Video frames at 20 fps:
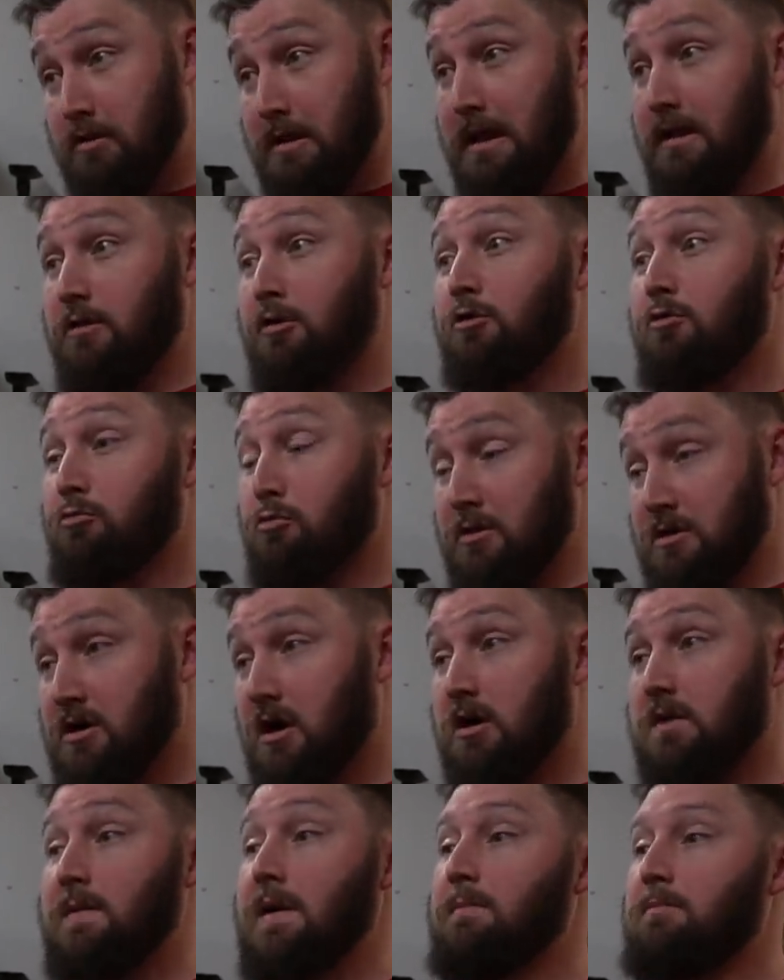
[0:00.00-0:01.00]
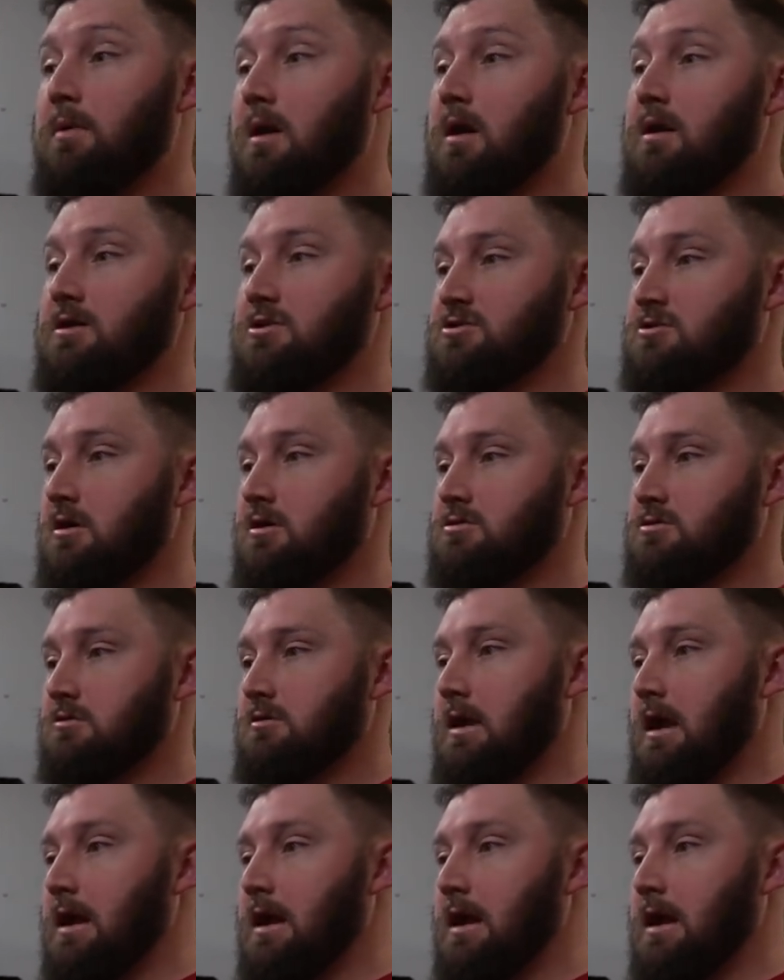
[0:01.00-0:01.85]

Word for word: like, we talked about body structure,